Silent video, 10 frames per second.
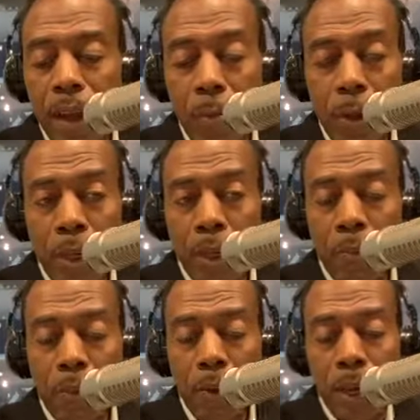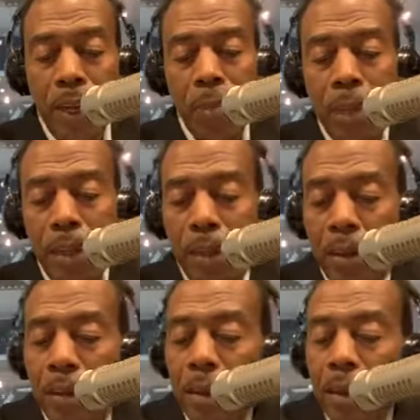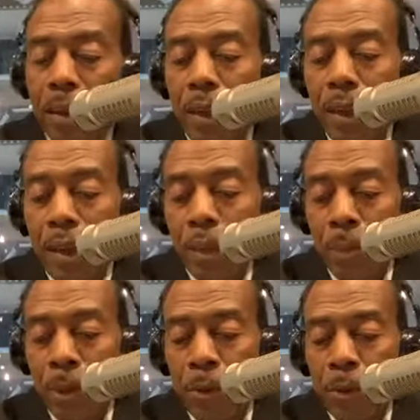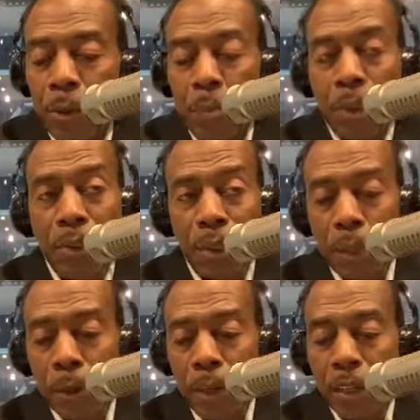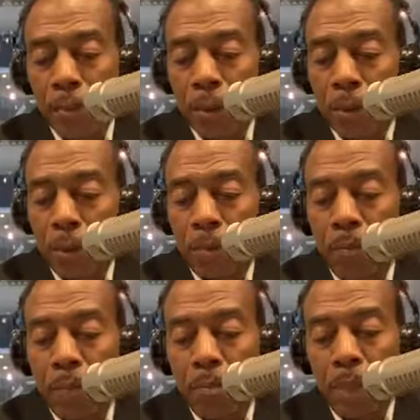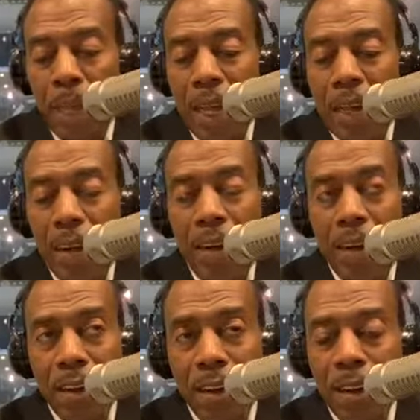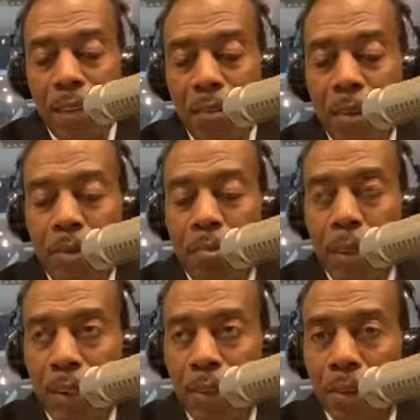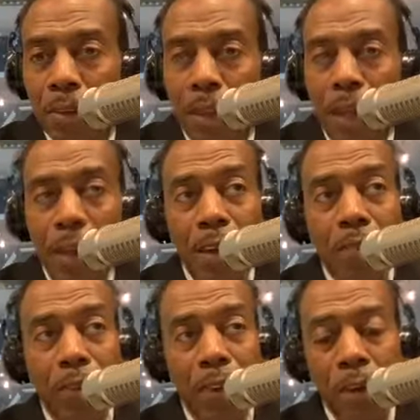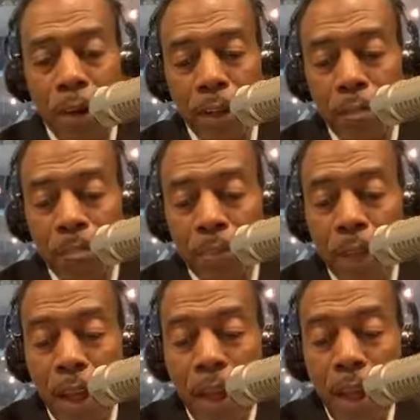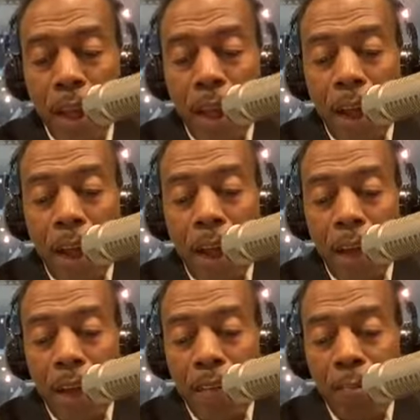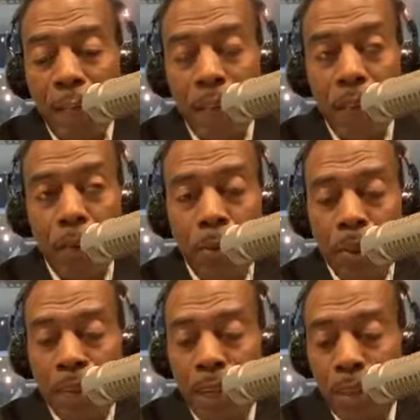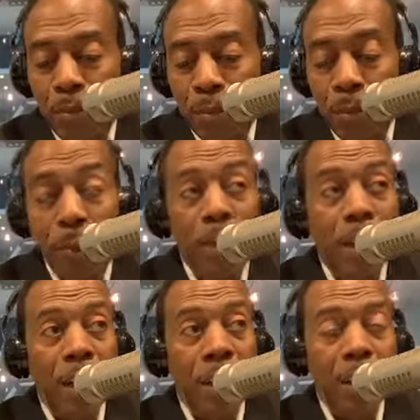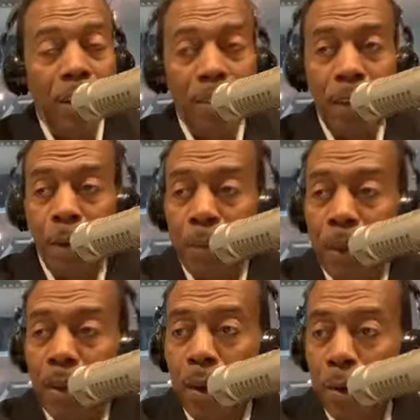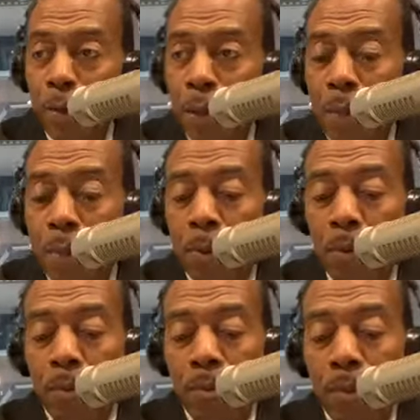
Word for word: I'm Robert Gatewood. I am a entrepreneur. I'm a serial entrepreneur. I love businesses. I love starting them. I love making them successful. I love helping other people